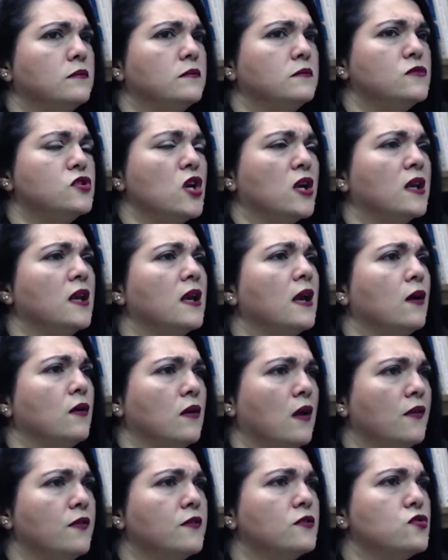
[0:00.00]
Checking out
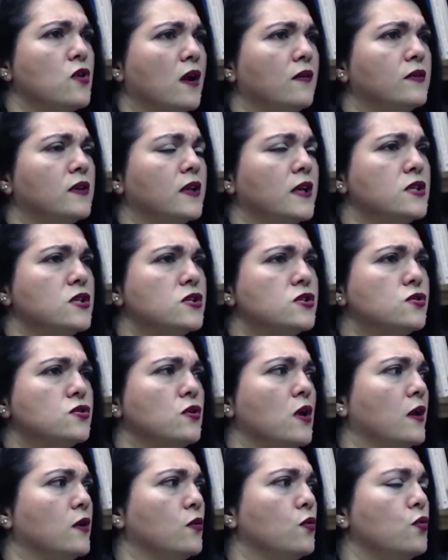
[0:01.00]
other travel agents
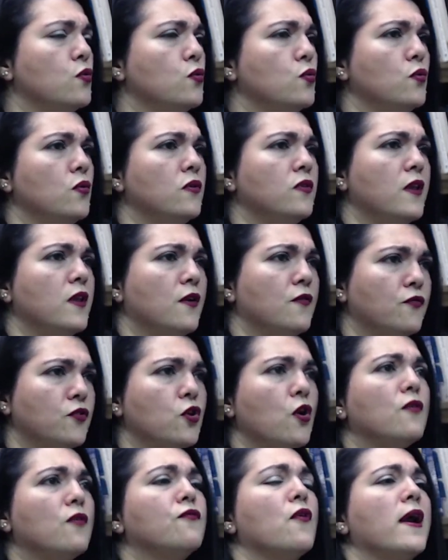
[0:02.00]
and who
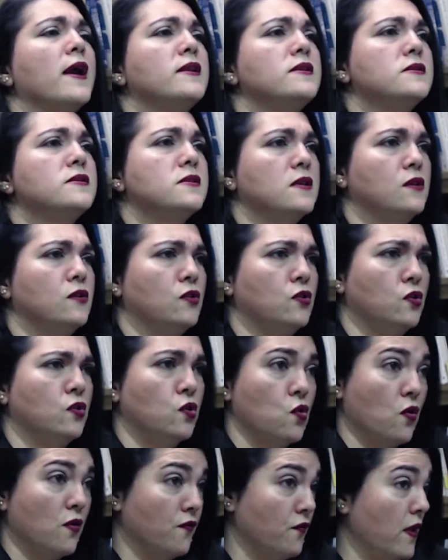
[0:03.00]
your friends and
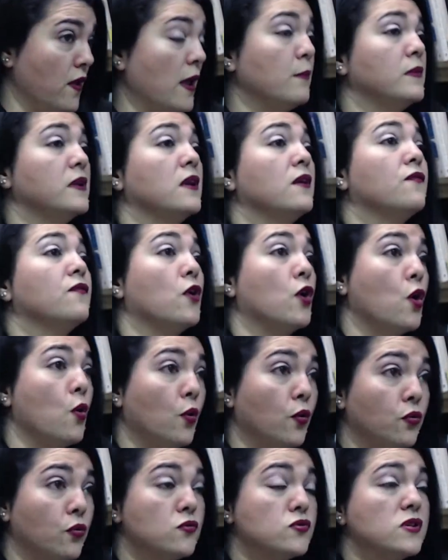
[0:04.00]
your family, if they're
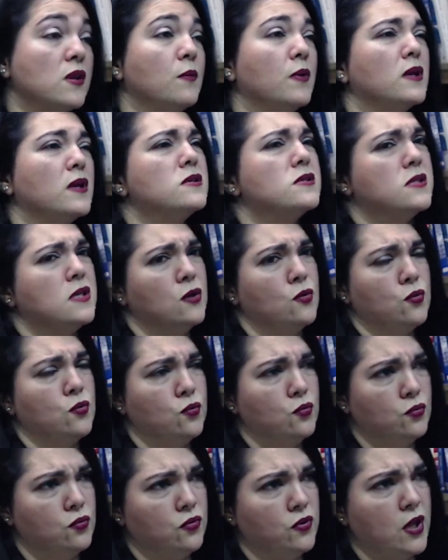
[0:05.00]
going through somebody, see
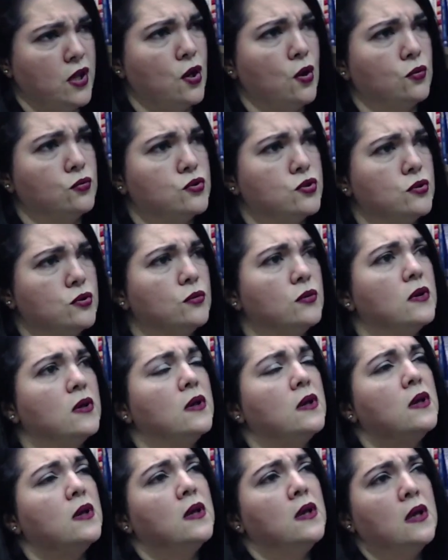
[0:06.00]
who they go to
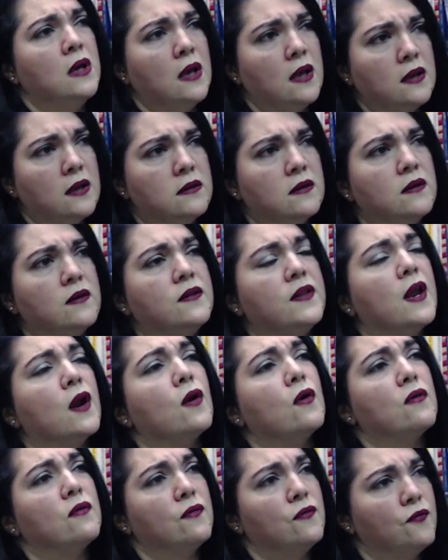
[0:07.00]
and
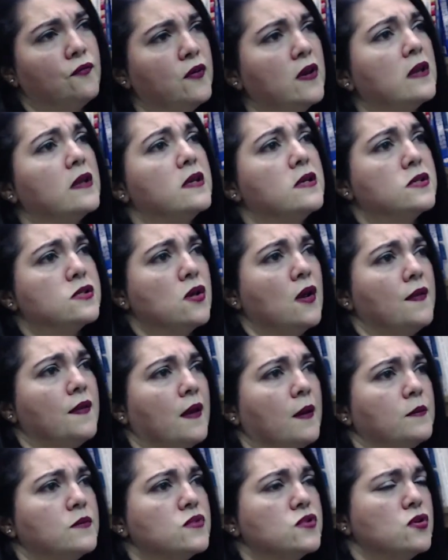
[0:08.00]
their feelings on
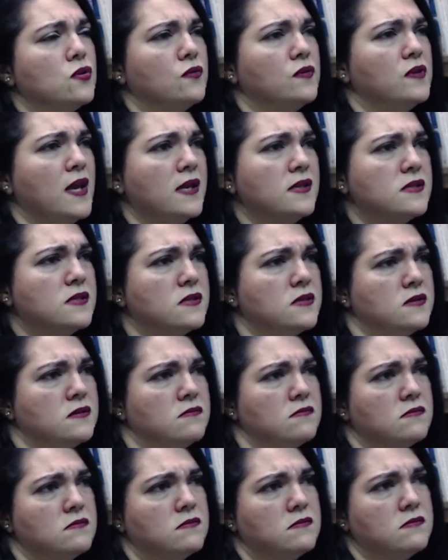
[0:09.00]
them. So that's
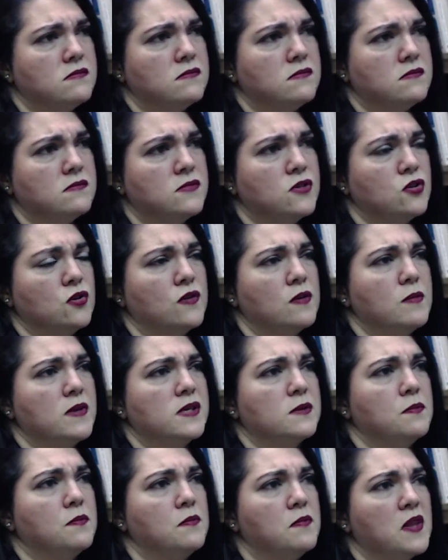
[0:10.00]

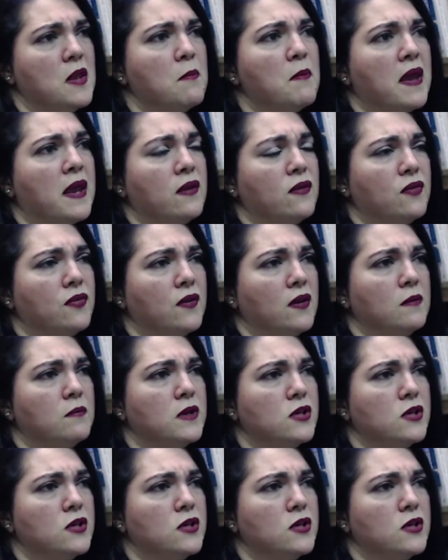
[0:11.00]
the main thing.